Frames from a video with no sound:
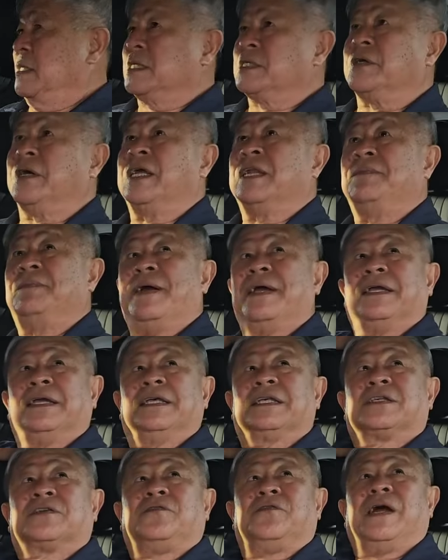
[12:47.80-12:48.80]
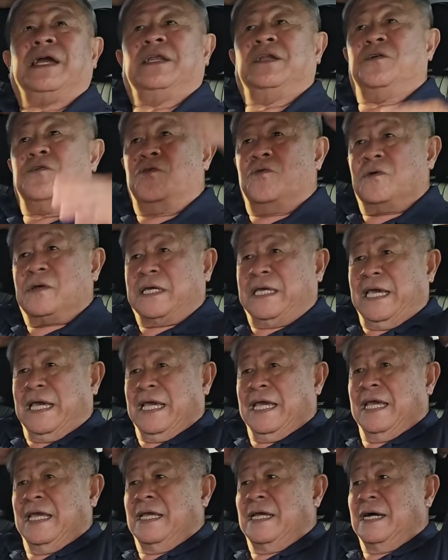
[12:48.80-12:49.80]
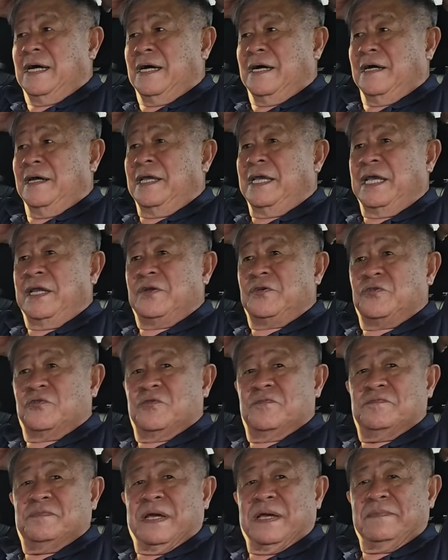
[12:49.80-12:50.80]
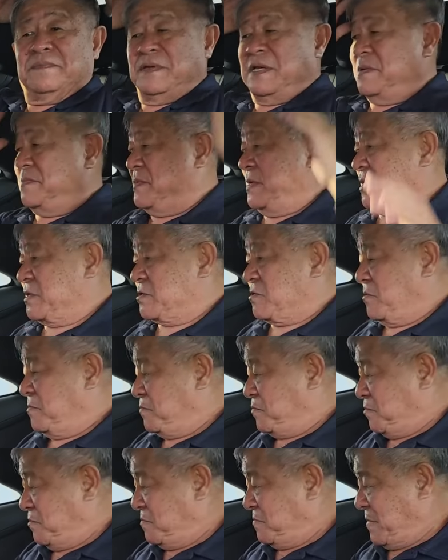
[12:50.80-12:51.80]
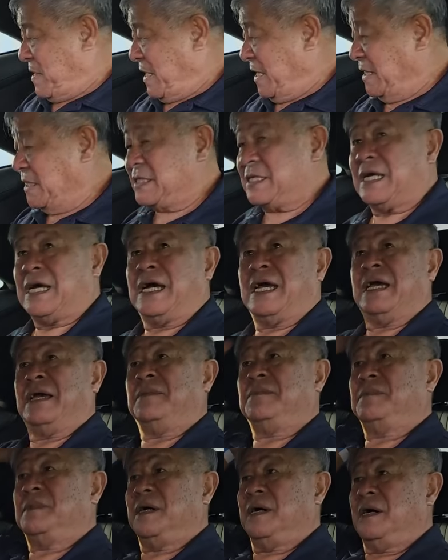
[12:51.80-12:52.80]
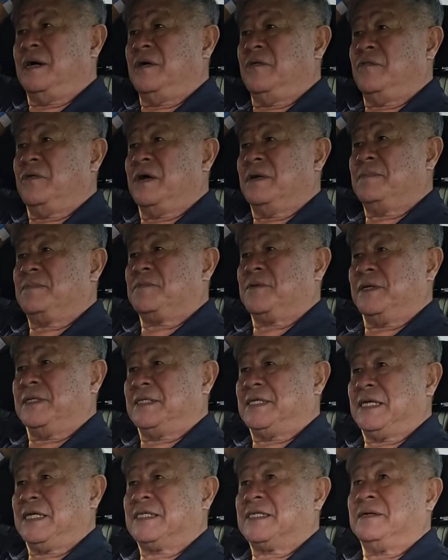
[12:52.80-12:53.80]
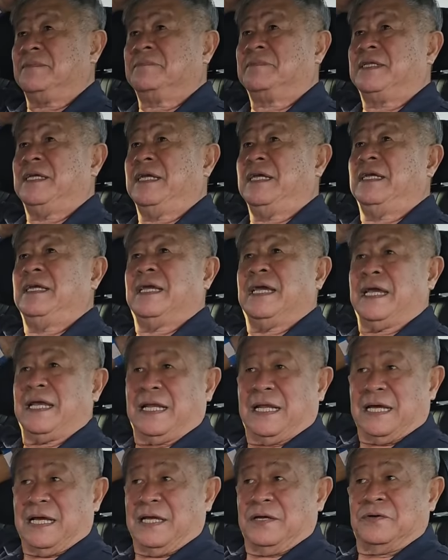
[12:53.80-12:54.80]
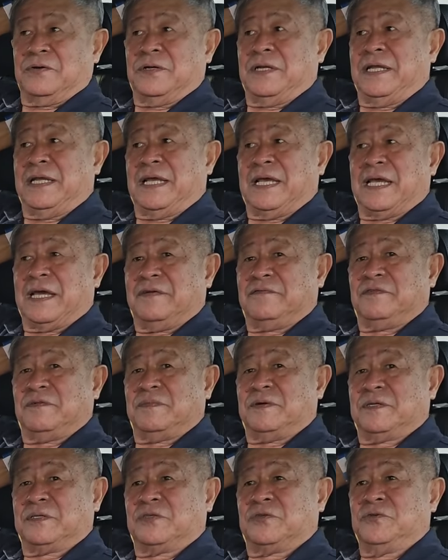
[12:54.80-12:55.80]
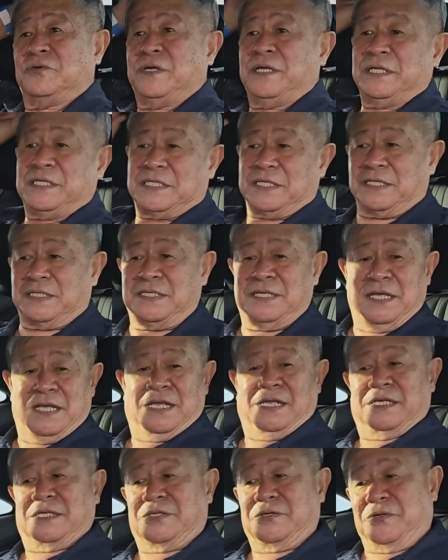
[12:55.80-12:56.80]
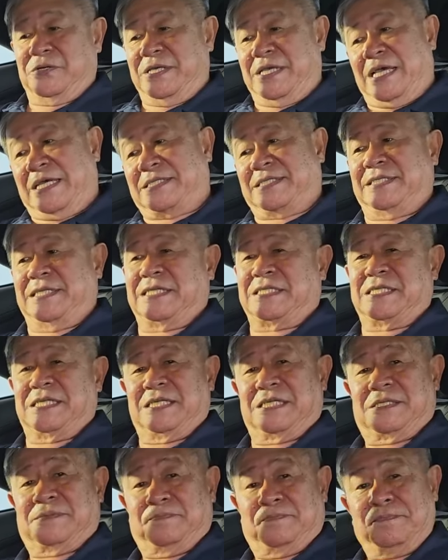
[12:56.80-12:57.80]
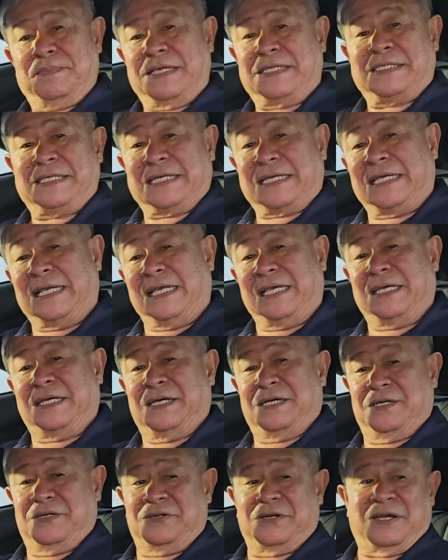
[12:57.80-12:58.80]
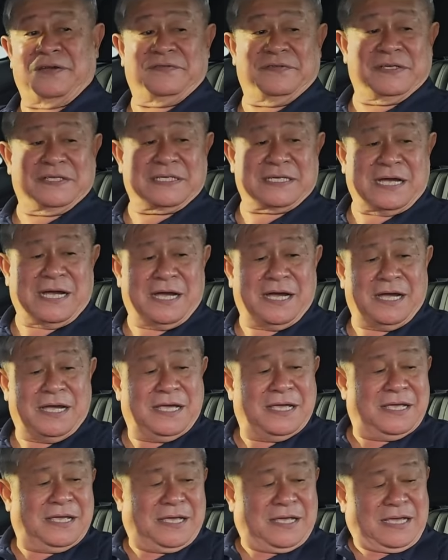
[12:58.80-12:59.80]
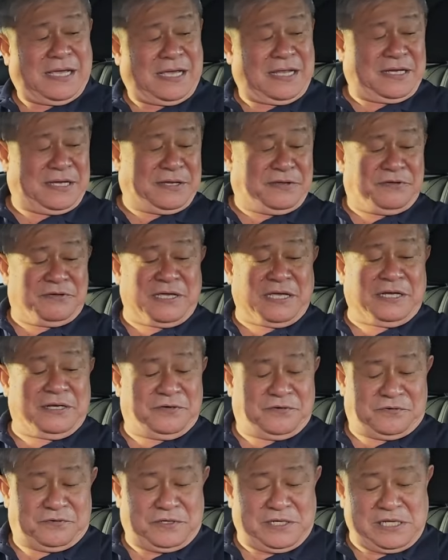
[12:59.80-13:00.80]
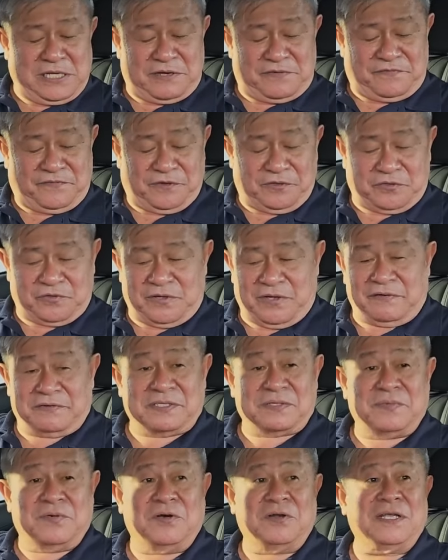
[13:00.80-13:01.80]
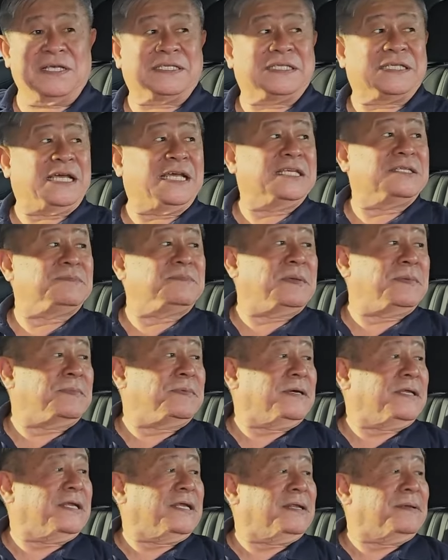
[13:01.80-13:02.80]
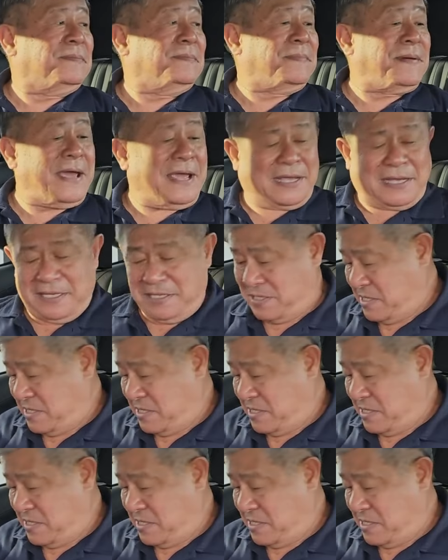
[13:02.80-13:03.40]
So at the back is quite okay. Uh, headroom might be a bit compromised. I'm uh, 1.6 something and I only have about 2 inches. So yes, this is basically a driver's car and you can only afford to have smaller size people at the back.